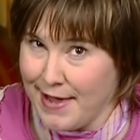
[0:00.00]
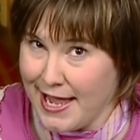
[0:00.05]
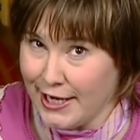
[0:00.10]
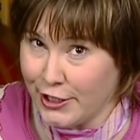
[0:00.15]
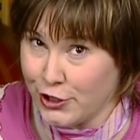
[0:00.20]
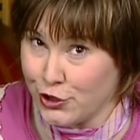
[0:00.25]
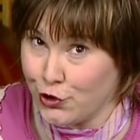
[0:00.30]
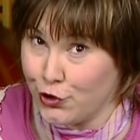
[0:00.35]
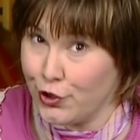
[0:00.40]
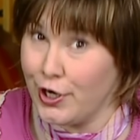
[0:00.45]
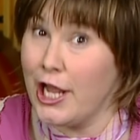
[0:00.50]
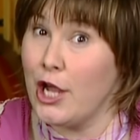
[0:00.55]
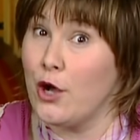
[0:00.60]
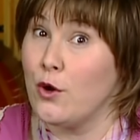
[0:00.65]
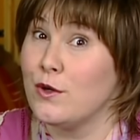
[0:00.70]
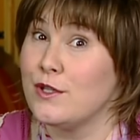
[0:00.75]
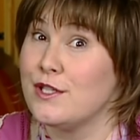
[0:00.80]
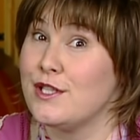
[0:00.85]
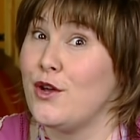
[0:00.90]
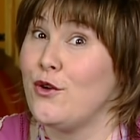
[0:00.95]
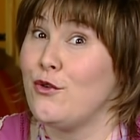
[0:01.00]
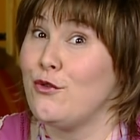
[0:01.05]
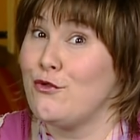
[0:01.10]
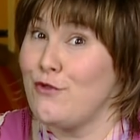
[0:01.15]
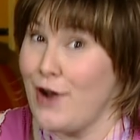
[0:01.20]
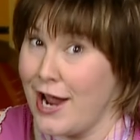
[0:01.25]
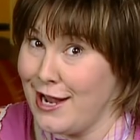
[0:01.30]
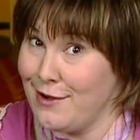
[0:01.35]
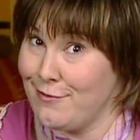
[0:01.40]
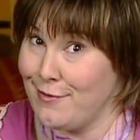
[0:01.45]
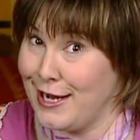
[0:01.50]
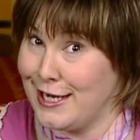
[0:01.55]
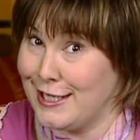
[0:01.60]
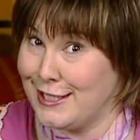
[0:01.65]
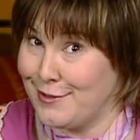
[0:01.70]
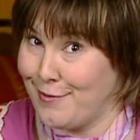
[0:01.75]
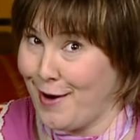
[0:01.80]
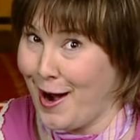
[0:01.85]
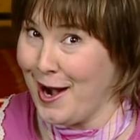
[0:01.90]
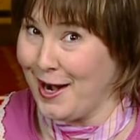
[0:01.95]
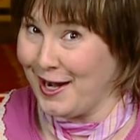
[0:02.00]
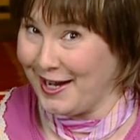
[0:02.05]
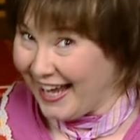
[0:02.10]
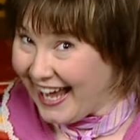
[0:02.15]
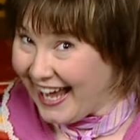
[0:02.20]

make sure he goes the right way to work.